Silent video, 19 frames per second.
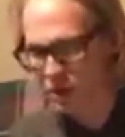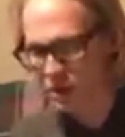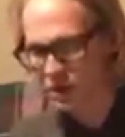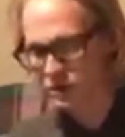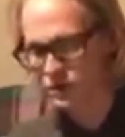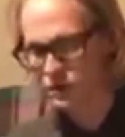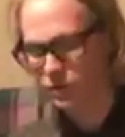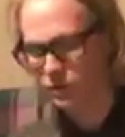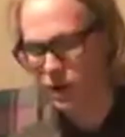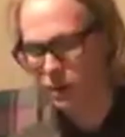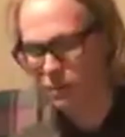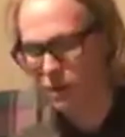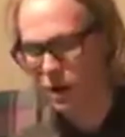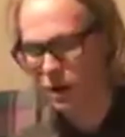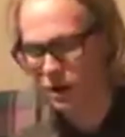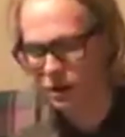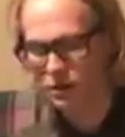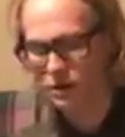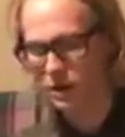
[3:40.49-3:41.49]
So that
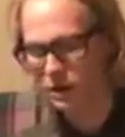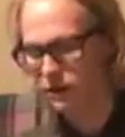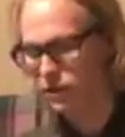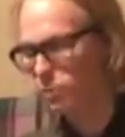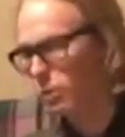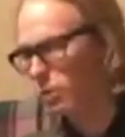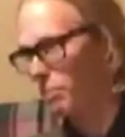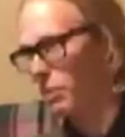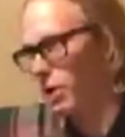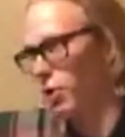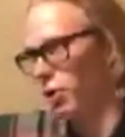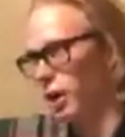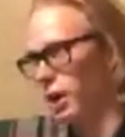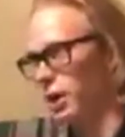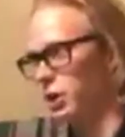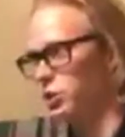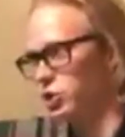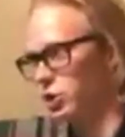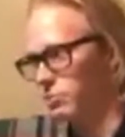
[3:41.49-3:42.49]
might give them a better
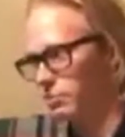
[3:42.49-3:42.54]
edge